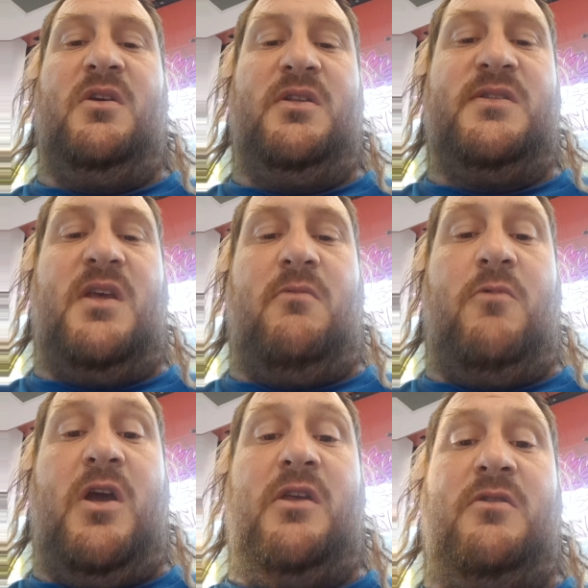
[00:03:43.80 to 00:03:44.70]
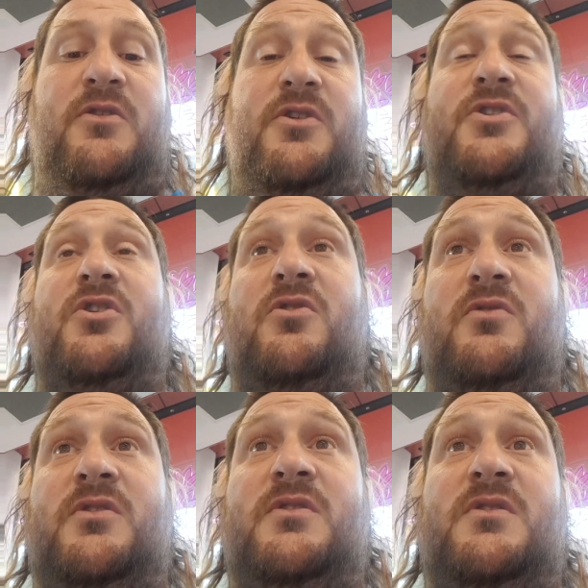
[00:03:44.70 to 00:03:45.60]
it's that weight on your
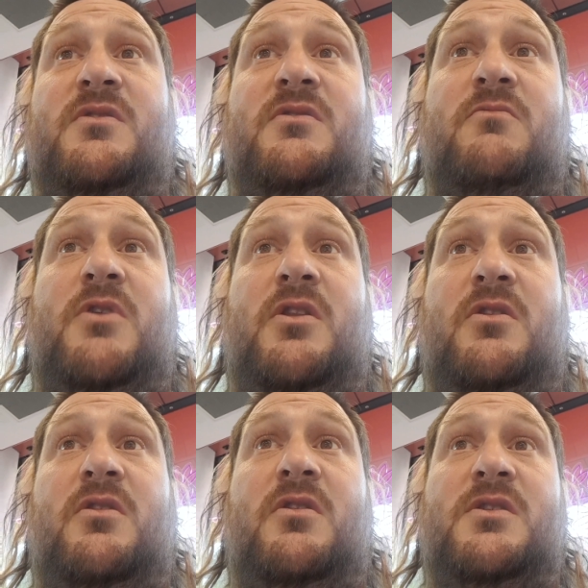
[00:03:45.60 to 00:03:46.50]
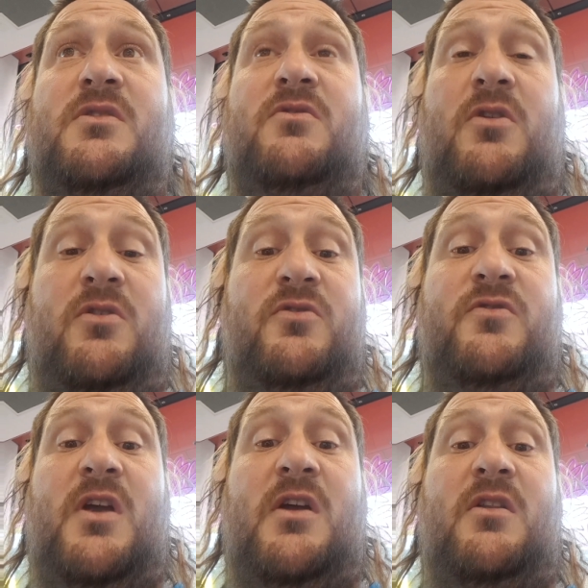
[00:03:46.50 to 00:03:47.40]
shoulders when there's a long
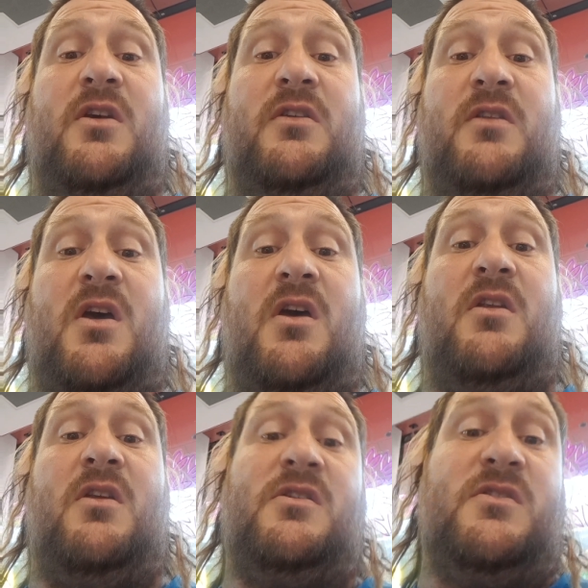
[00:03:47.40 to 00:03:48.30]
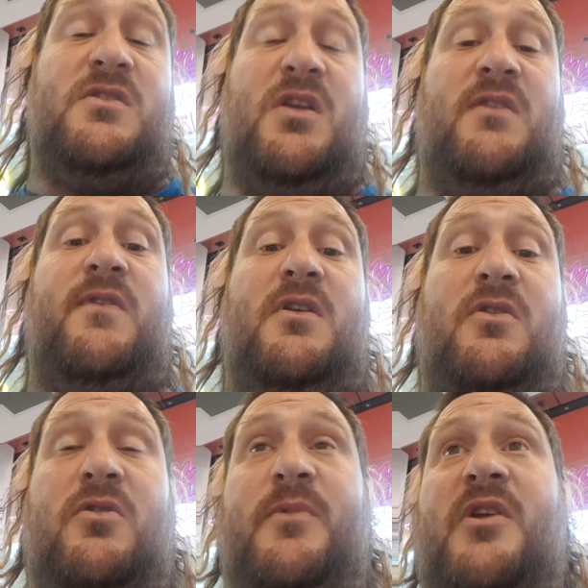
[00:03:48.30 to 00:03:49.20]
drought like that. As a Saints fan, I
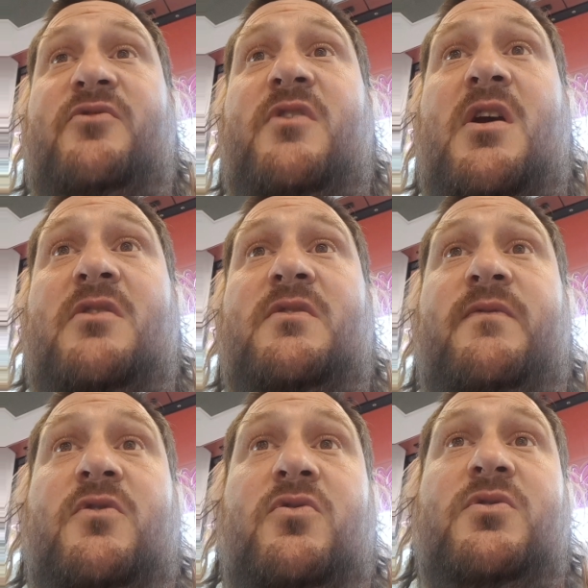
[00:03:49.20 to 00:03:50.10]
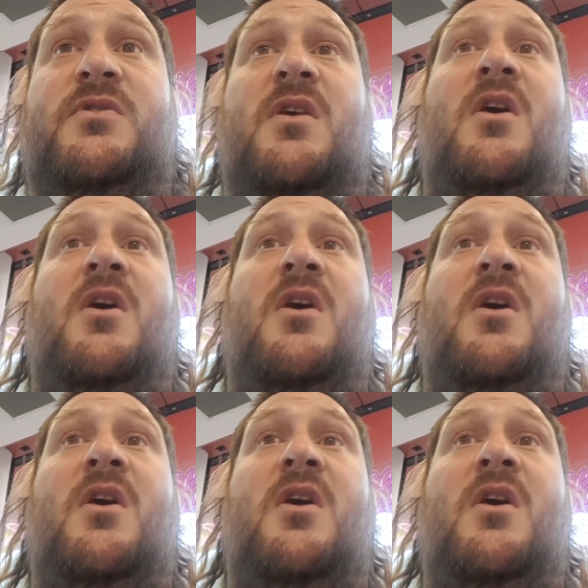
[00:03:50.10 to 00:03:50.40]
know about droughts, of course,